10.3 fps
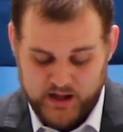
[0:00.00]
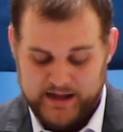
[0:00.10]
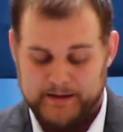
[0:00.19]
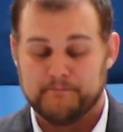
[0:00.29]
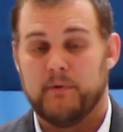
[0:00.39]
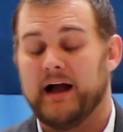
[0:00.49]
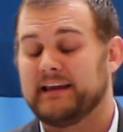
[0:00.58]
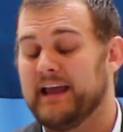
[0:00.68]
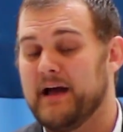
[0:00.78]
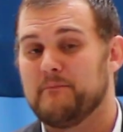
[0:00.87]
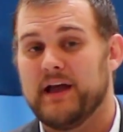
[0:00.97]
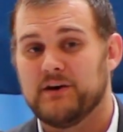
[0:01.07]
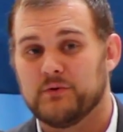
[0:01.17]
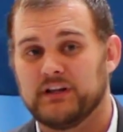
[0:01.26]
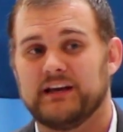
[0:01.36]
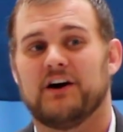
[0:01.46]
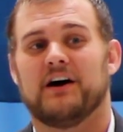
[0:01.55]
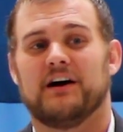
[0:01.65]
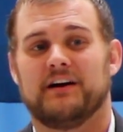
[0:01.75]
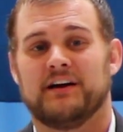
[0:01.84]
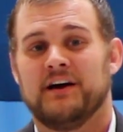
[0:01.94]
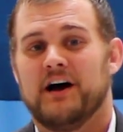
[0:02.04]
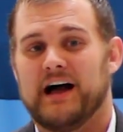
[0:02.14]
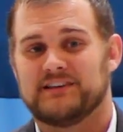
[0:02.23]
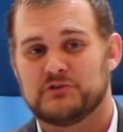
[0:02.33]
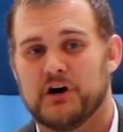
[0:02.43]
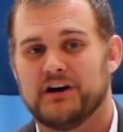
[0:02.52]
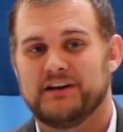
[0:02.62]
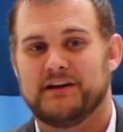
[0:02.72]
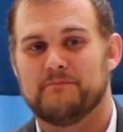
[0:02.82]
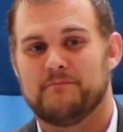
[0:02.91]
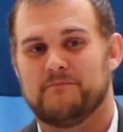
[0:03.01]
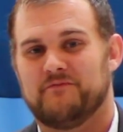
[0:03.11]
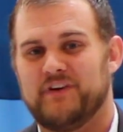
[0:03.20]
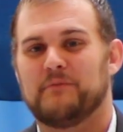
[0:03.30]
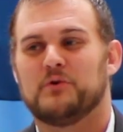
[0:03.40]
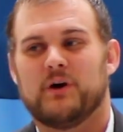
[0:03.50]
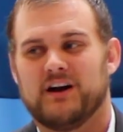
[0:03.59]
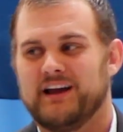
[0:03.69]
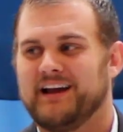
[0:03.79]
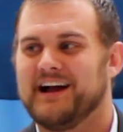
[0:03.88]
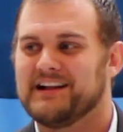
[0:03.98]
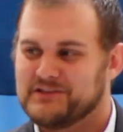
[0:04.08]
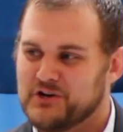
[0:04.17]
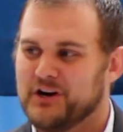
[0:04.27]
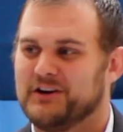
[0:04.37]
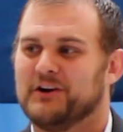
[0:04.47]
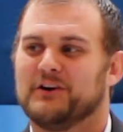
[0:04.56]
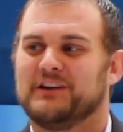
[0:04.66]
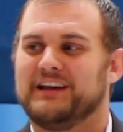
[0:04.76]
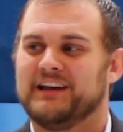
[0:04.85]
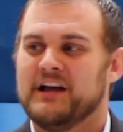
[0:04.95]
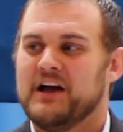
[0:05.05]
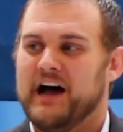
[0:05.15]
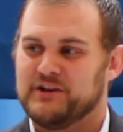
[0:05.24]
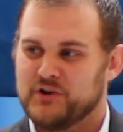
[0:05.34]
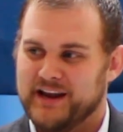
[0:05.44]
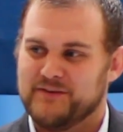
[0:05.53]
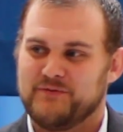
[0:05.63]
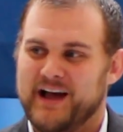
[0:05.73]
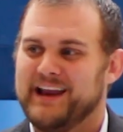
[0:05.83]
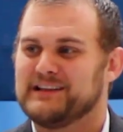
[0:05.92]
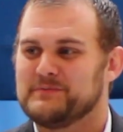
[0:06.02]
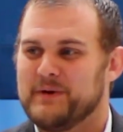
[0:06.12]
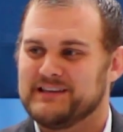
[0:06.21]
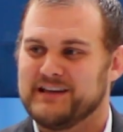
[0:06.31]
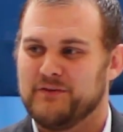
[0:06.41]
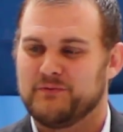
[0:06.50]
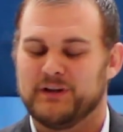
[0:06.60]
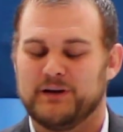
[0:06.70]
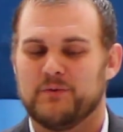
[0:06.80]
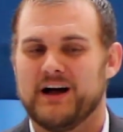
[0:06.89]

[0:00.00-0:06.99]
Um, I campaigned really hard. I started in February. I got started early. I tried to finance myself really